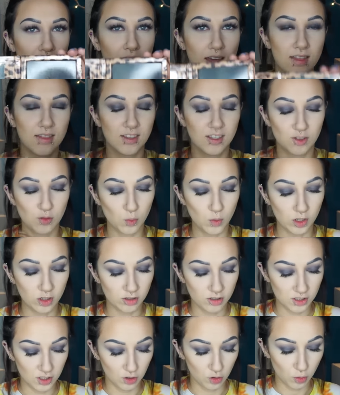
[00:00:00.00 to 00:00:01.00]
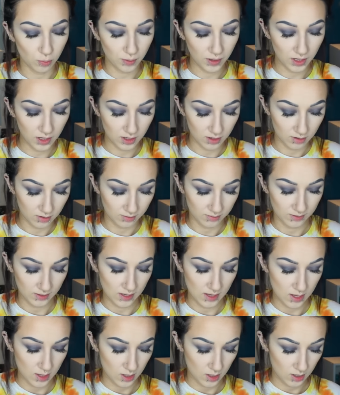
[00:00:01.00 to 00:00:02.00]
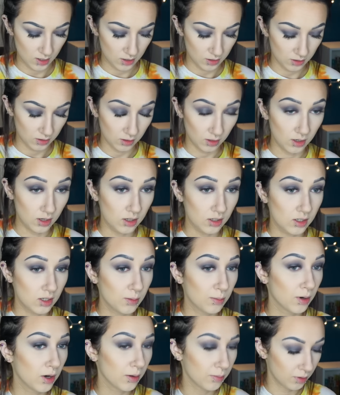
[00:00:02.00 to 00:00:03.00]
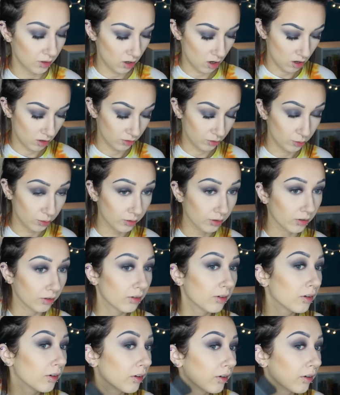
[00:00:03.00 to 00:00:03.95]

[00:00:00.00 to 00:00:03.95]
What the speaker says: in this weird single pan and deepen up the contour.